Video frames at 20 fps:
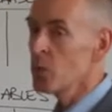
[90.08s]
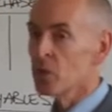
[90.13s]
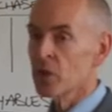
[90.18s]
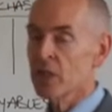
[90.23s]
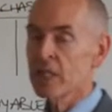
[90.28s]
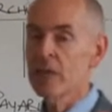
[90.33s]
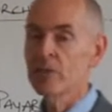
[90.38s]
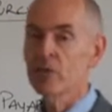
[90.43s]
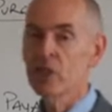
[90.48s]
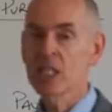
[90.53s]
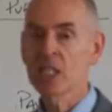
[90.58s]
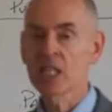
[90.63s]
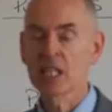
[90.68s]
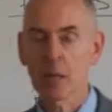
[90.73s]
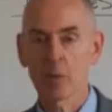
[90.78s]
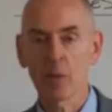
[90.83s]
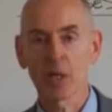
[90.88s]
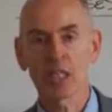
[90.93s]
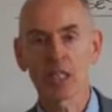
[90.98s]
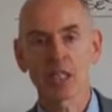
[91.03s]
that every
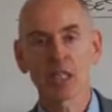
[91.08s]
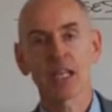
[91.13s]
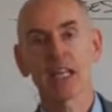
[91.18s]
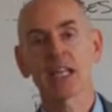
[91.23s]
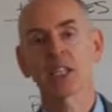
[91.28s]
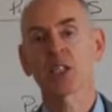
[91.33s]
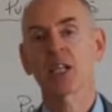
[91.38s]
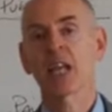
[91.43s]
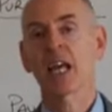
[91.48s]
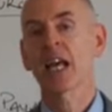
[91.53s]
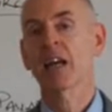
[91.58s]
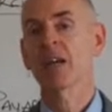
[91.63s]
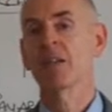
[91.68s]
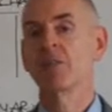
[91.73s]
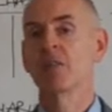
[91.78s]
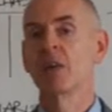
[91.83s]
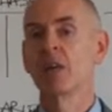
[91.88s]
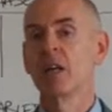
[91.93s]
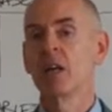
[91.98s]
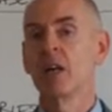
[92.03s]
debit has to have
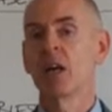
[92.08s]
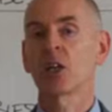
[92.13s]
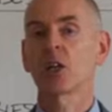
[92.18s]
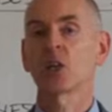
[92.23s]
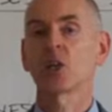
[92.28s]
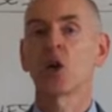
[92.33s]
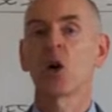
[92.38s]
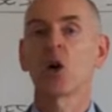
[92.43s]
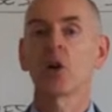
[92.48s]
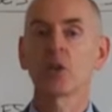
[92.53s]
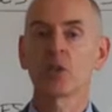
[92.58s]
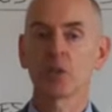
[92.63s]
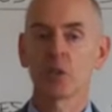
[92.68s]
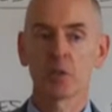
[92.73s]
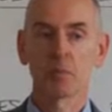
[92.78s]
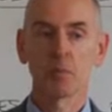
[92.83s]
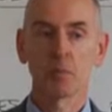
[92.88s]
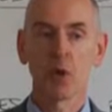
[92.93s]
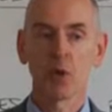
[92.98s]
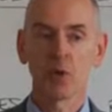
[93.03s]
a
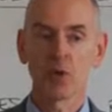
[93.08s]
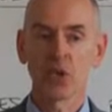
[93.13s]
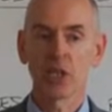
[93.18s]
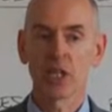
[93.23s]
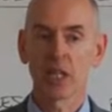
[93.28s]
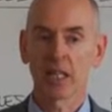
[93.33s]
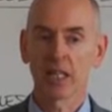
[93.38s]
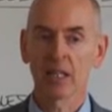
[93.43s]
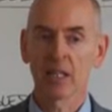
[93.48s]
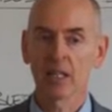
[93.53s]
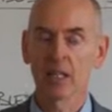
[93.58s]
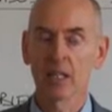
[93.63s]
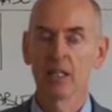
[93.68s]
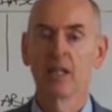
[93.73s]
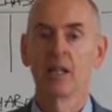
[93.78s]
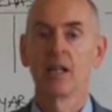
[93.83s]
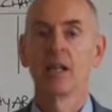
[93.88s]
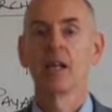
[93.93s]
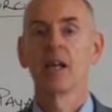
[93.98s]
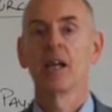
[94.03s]
corresponding
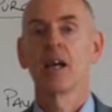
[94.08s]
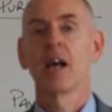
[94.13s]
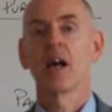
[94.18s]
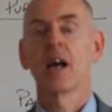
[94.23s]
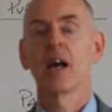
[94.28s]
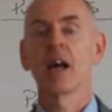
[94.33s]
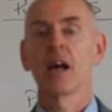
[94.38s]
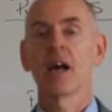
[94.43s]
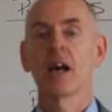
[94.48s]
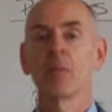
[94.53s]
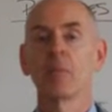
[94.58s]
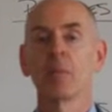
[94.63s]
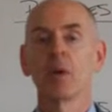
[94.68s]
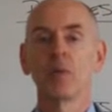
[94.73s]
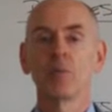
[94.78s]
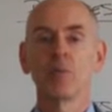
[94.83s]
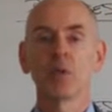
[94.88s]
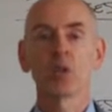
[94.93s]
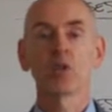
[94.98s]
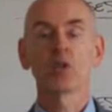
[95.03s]

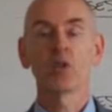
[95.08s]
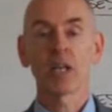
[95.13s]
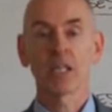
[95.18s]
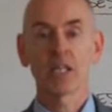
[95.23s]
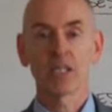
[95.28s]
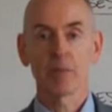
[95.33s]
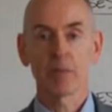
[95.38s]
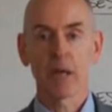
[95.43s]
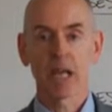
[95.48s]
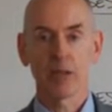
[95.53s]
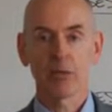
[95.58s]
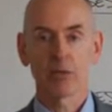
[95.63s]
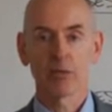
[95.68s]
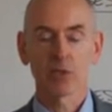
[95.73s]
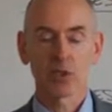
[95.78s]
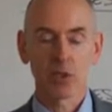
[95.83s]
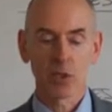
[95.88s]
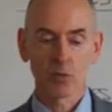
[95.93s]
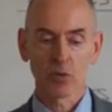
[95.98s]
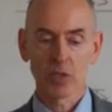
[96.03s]
credit amount.
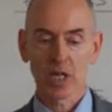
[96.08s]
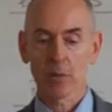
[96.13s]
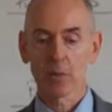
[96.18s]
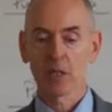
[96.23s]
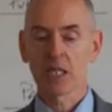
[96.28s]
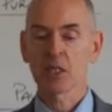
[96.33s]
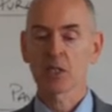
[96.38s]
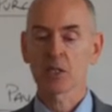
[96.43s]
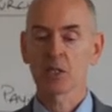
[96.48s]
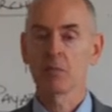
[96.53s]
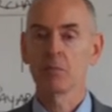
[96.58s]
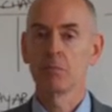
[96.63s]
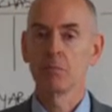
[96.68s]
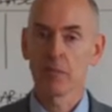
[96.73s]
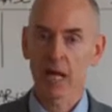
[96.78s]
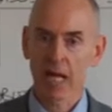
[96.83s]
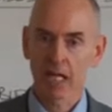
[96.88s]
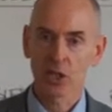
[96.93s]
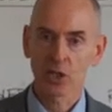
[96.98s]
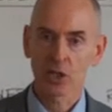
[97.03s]
So debits
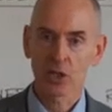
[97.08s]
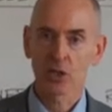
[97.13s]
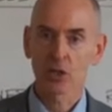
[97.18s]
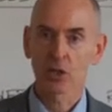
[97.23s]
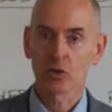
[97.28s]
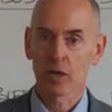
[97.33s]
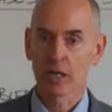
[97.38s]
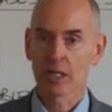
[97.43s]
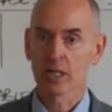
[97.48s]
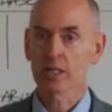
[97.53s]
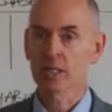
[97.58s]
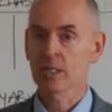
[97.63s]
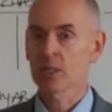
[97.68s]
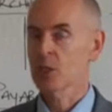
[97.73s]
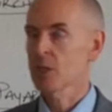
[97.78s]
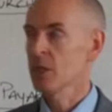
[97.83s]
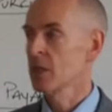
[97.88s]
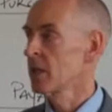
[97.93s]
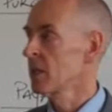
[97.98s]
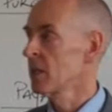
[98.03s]
match credits.